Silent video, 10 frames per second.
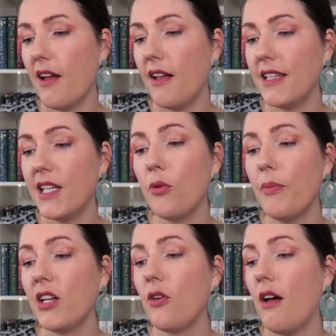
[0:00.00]
A little
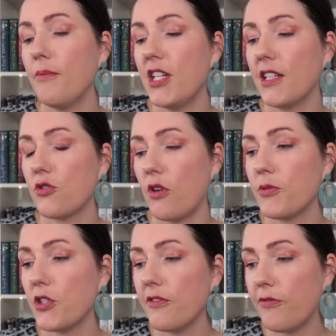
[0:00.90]
metal object
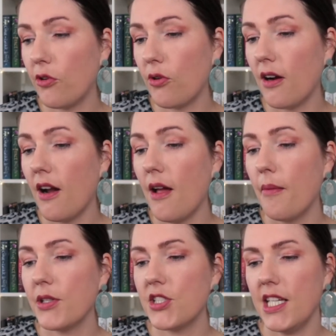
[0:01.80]
dropped to the floor,
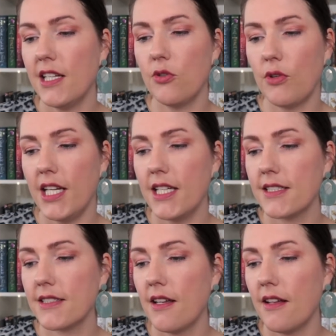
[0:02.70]
but she ignored it.